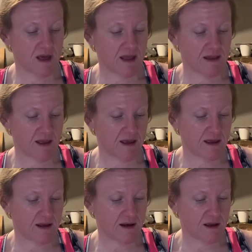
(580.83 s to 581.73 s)
And
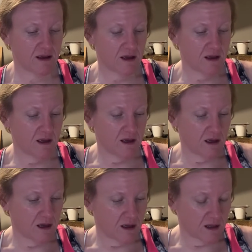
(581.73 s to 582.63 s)
then
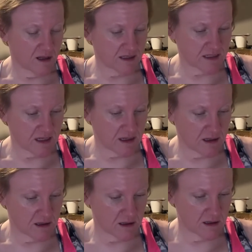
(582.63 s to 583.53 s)
let's
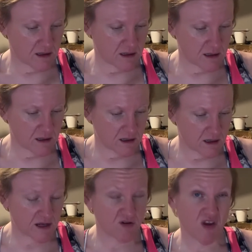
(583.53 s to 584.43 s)
see,
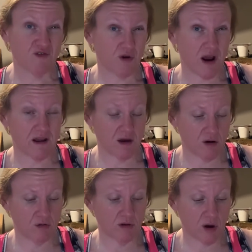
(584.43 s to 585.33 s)
and try to
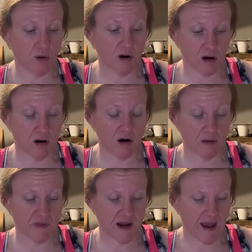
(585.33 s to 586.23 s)
go lower
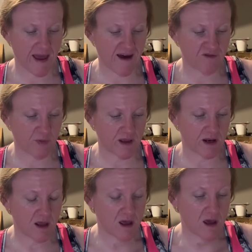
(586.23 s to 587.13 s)
carb than I have
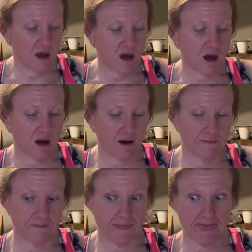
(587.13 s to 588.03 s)
been.
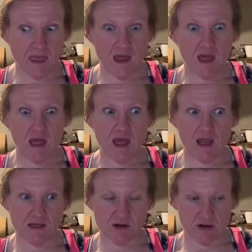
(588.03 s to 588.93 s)

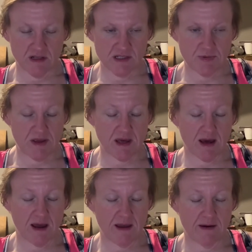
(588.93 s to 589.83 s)
And starting this week,
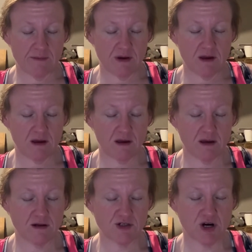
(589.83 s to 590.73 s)
I am
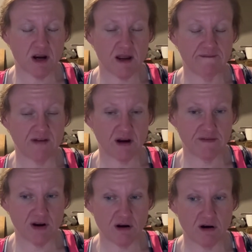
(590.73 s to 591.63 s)
trying very,
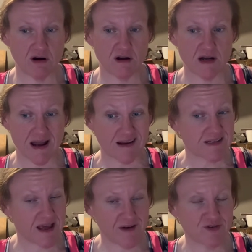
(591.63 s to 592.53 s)
very hard not
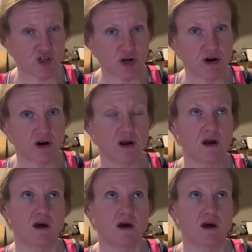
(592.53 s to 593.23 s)
to have sugar.